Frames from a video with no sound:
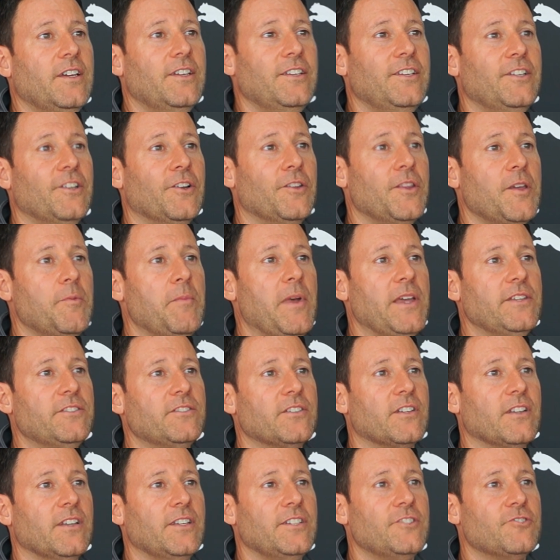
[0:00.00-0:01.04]
they
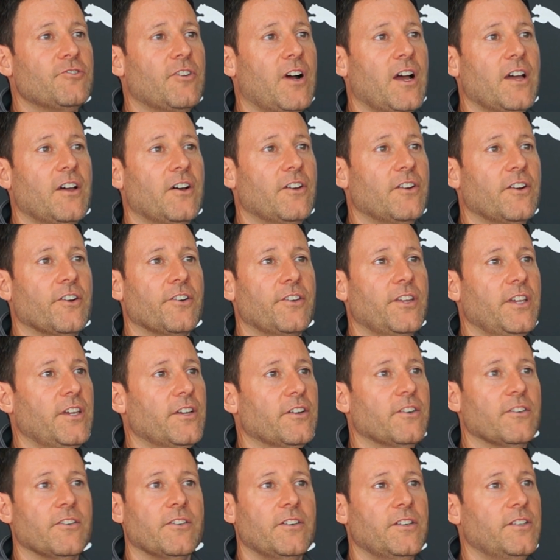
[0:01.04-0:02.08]
basically try on our
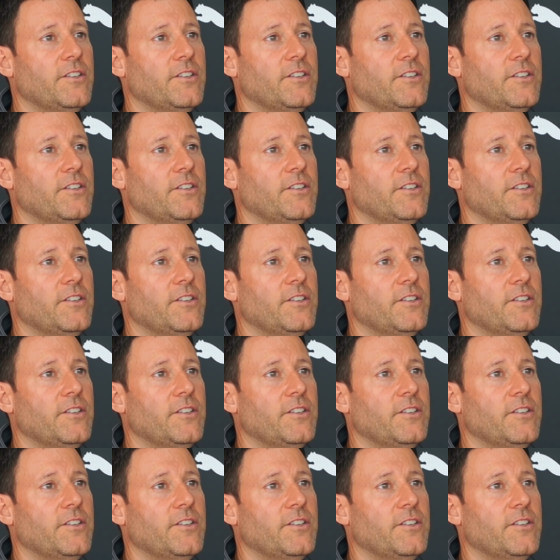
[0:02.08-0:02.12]
gear